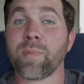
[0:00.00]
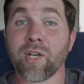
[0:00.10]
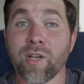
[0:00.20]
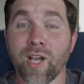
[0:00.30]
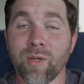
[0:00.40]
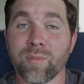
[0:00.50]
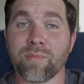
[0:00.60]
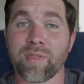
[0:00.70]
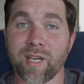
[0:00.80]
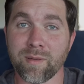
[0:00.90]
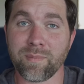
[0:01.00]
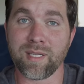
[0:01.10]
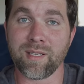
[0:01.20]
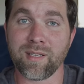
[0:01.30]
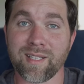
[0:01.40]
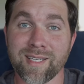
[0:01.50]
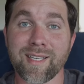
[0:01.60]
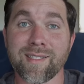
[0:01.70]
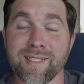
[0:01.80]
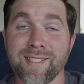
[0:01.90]
BetterHelp, therapy is
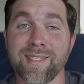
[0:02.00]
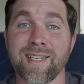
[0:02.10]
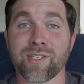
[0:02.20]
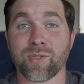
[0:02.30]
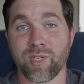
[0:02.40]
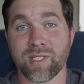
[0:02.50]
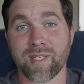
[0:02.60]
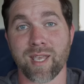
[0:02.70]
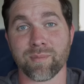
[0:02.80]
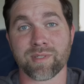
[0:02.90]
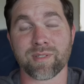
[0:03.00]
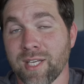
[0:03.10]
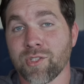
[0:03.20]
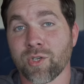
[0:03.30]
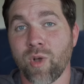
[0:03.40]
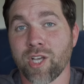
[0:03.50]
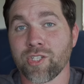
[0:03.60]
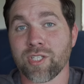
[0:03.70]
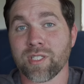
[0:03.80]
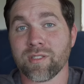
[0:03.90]
as easy as three steps. Answer
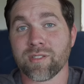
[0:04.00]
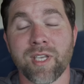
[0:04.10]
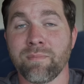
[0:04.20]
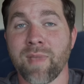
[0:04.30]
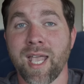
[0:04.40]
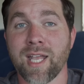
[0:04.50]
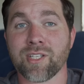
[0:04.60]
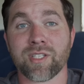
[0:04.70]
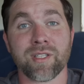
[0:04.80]
questions, get matched,